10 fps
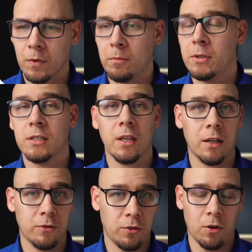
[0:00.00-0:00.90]

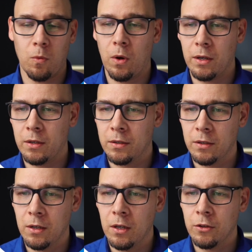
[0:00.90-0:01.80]
mistake 01
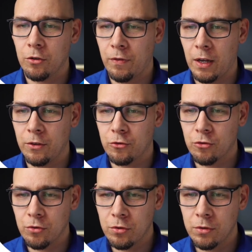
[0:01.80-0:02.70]
to value
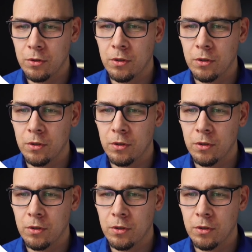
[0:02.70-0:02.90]
true.